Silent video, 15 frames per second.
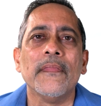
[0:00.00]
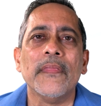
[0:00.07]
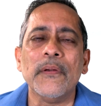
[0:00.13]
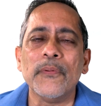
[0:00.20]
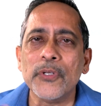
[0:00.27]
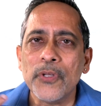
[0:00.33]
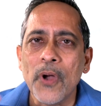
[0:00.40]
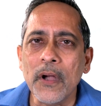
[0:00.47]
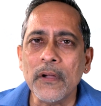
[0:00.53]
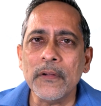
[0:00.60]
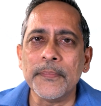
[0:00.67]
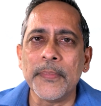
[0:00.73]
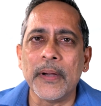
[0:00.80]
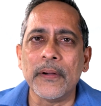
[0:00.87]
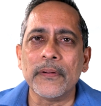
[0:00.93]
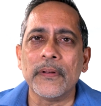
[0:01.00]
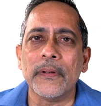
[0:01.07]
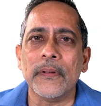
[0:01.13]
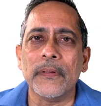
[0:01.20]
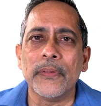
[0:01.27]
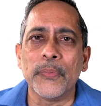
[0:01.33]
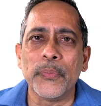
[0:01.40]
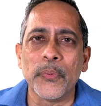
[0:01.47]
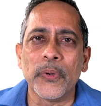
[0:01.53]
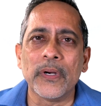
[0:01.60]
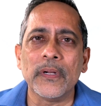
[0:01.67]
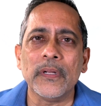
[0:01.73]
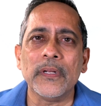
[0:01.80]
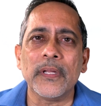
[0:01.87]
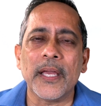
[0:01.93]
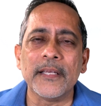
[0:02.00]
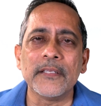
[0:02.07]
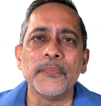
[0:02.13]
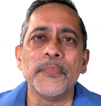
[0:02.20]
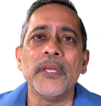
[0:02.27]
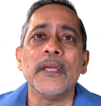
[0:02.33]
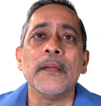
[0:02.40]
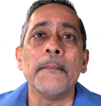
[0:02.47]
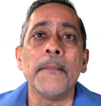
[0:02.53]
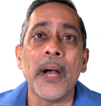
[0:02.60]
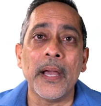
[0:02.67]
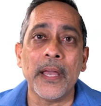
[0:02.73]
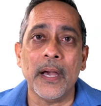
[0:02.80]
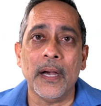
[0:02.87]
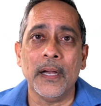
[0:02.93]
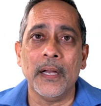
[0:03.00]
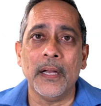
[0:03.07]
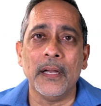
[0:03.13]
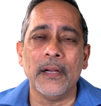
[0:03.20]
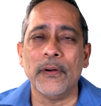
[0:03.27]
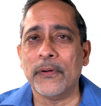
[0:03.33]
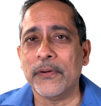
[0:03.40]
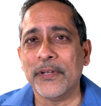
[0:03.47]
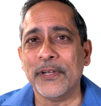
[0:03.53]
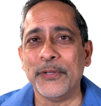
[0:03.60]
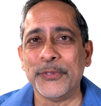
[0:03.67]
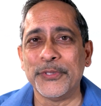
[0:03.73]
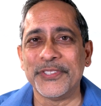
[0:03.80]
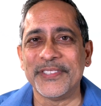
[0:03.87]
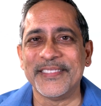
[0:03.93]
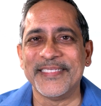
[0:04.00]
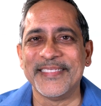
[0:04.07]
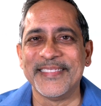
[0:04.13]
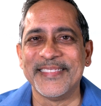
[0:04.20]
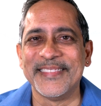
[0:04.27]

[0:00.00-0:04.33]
they would talk about the world as being Maya, or illusion.